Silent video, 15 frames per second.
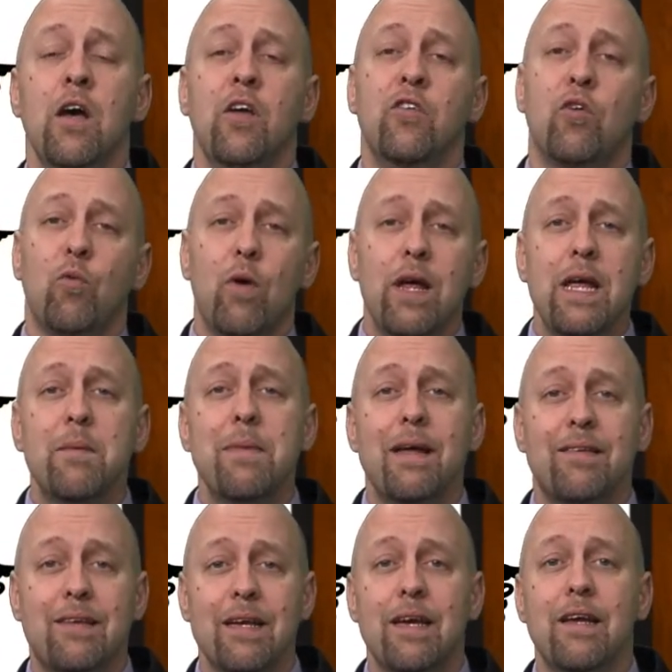So what
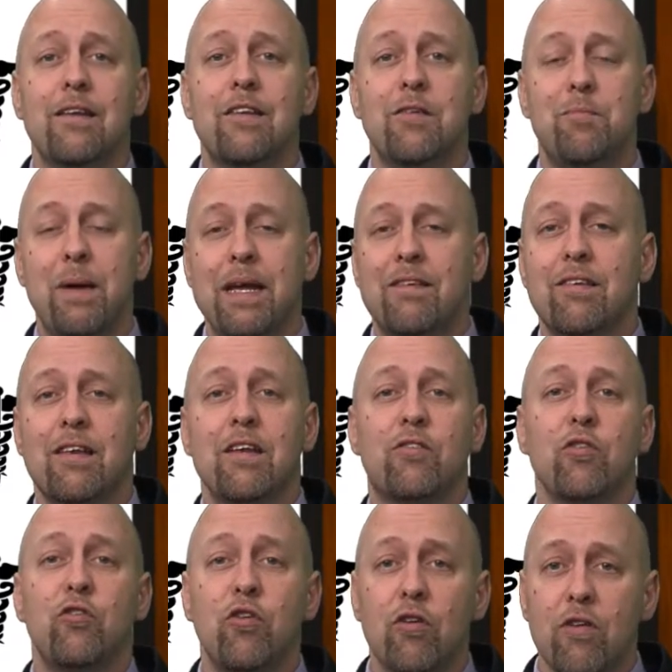MS is, is basically it's
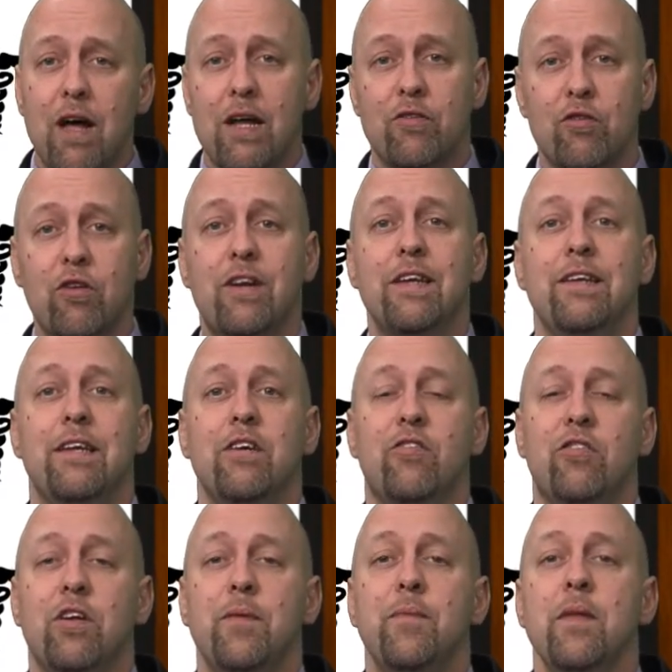a neurological
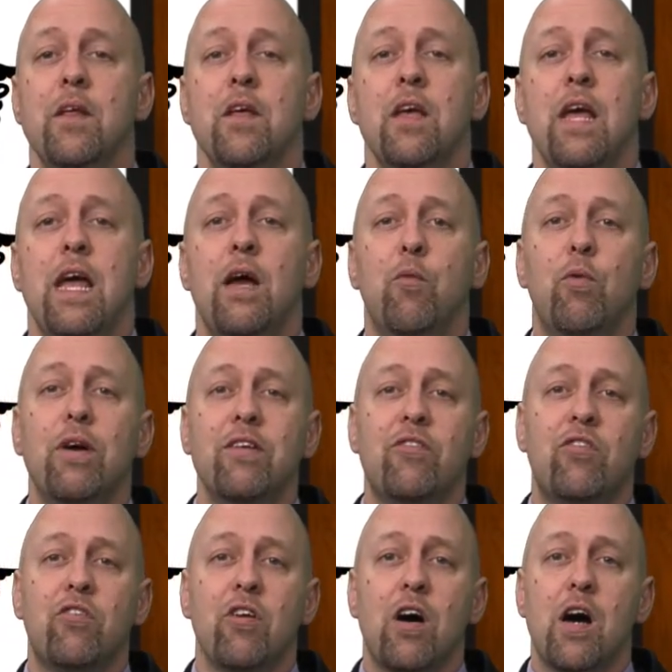condition in
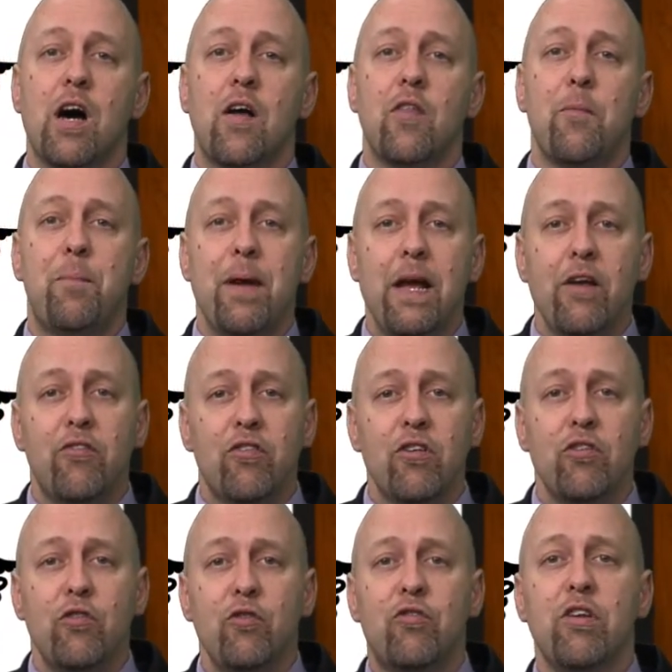which uh, the
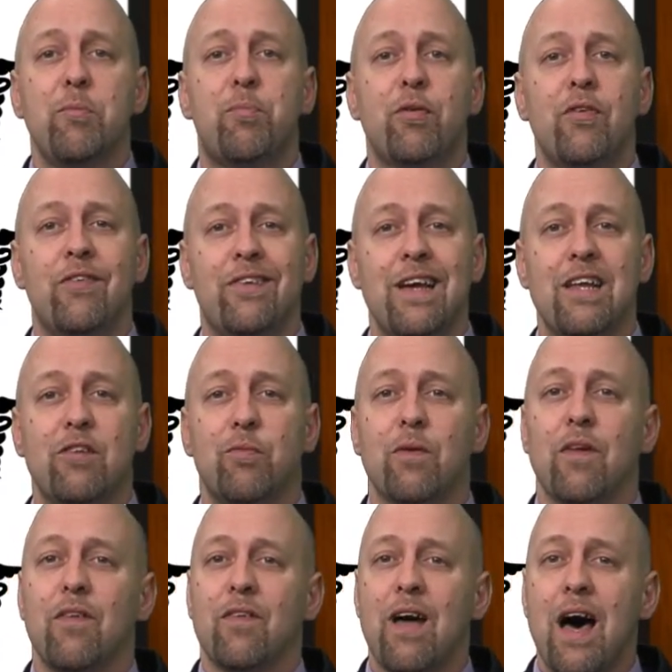patient usually presents
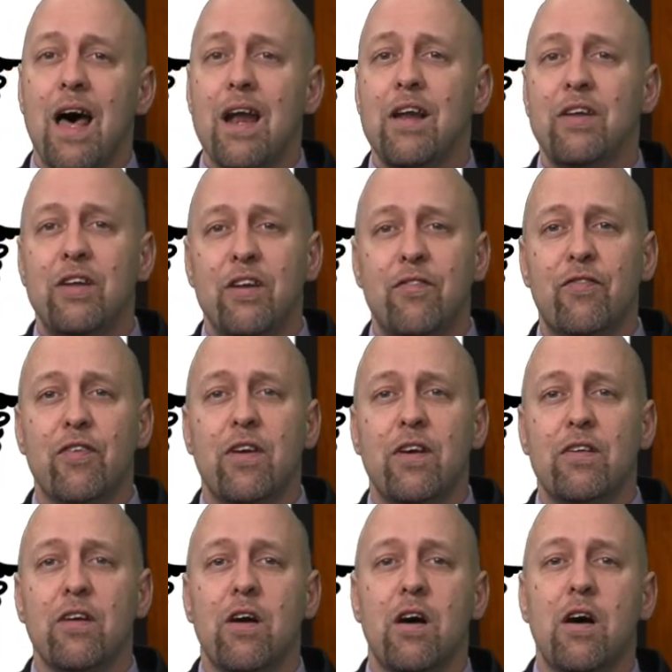with a lot of
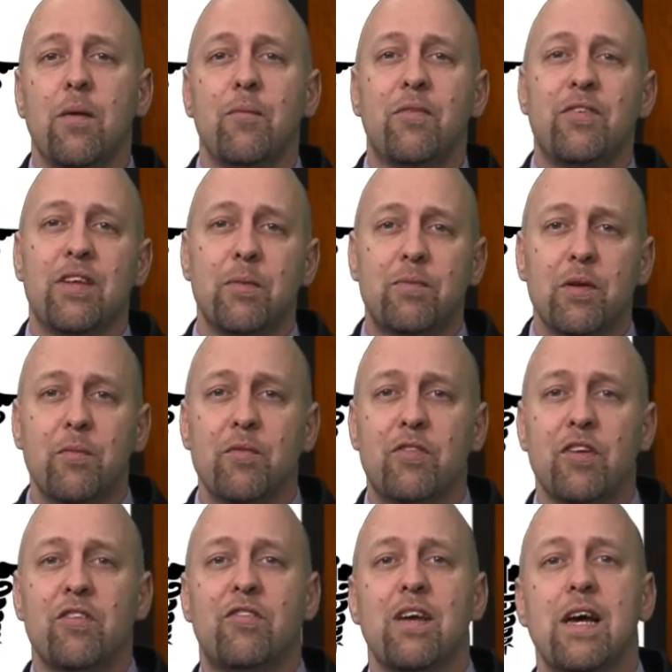different um, symptoms
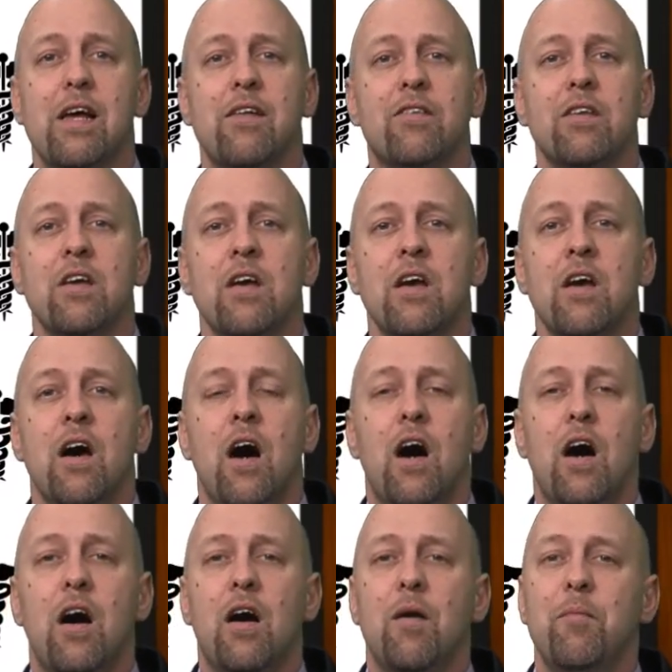such as
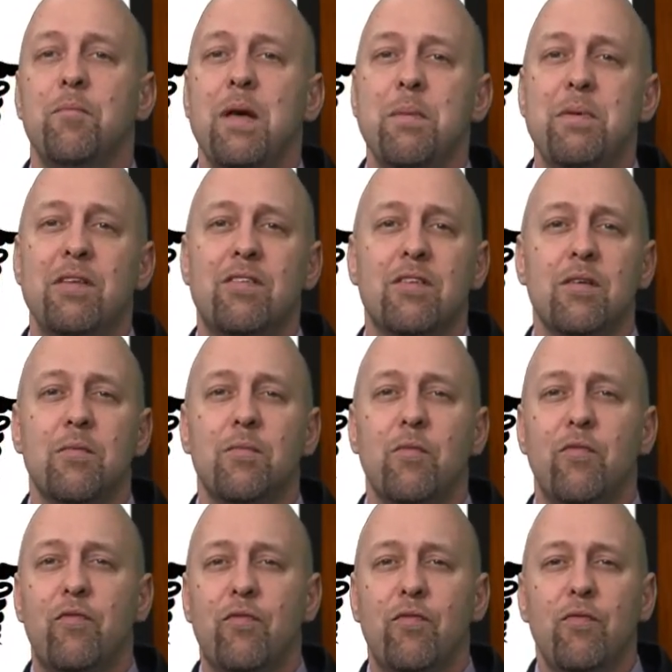uh, maybe
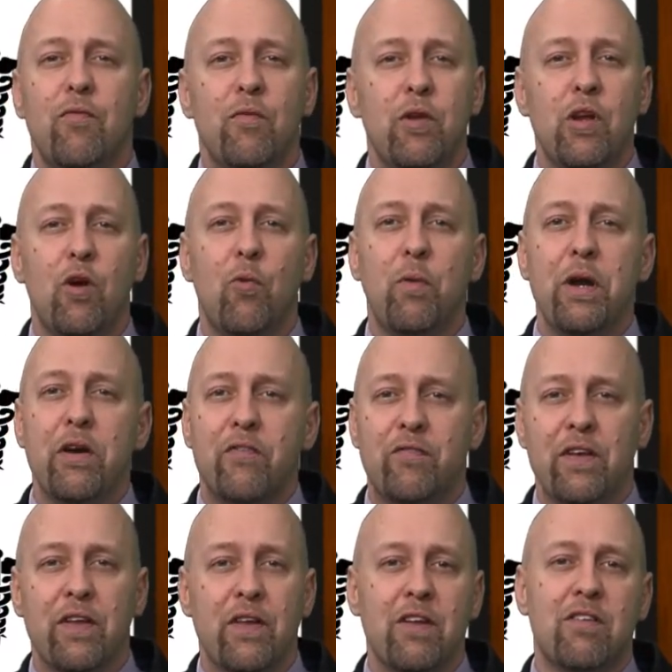some you know, weird
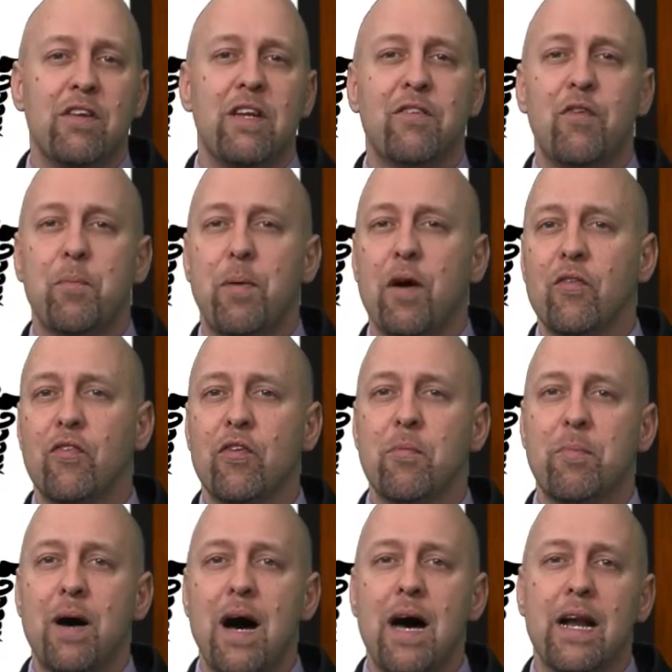feelings in different parts of the
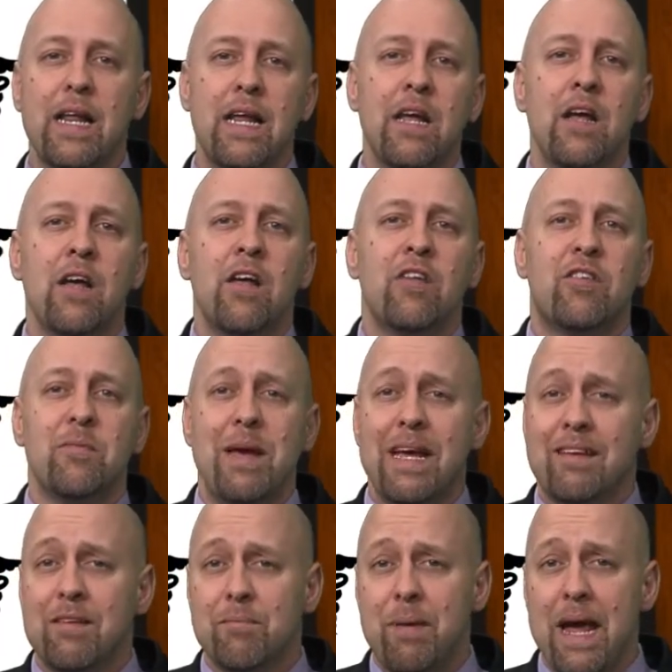body, some
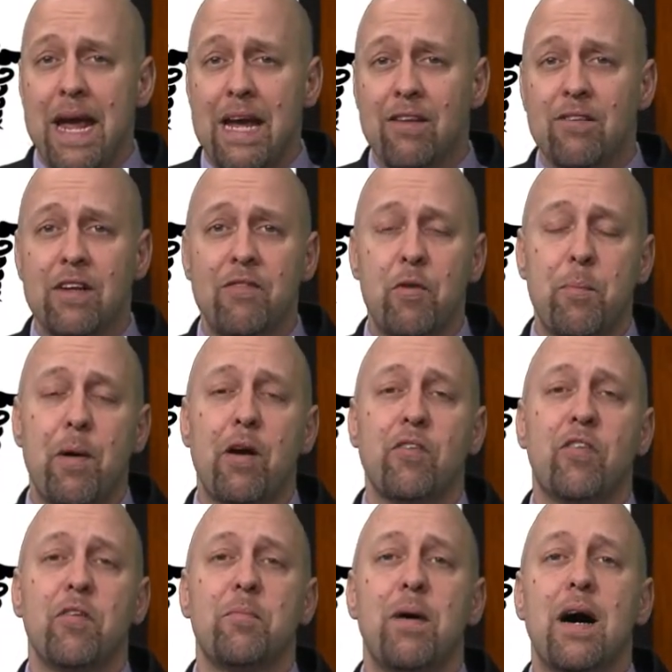aches and pains in different
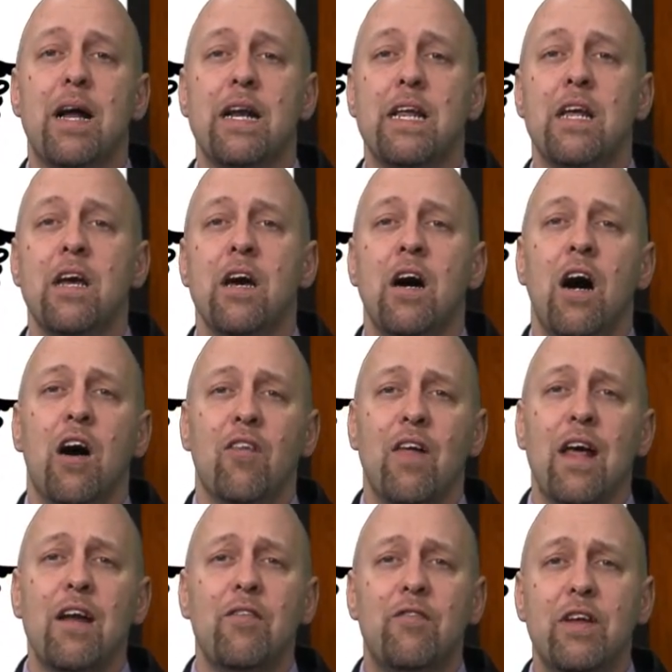parts of the body, a
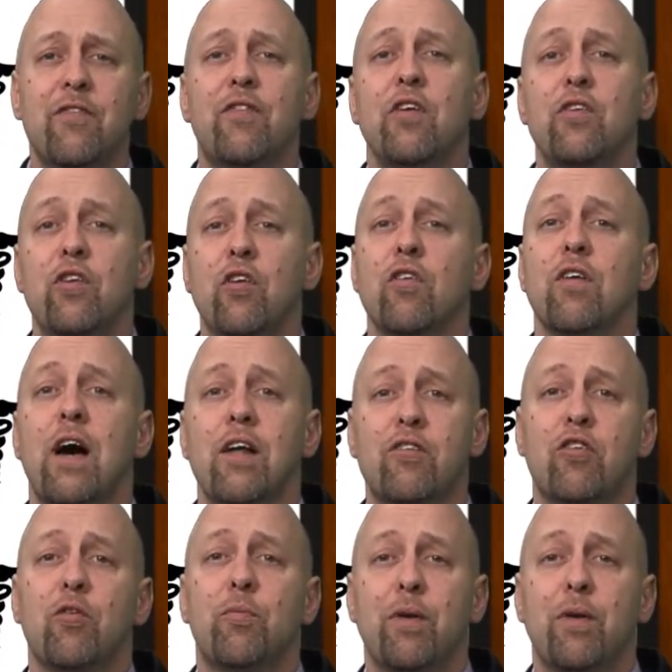lot of different neurological